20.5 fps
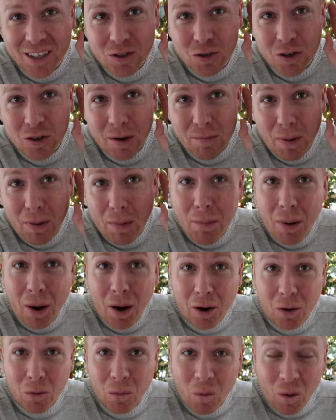trip
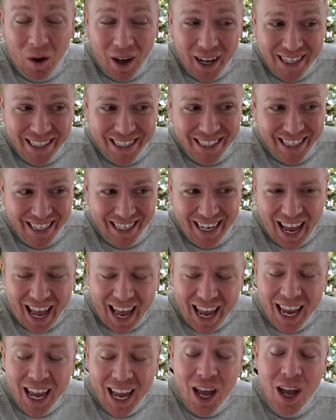part 1
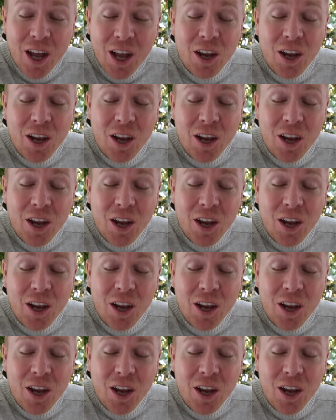today,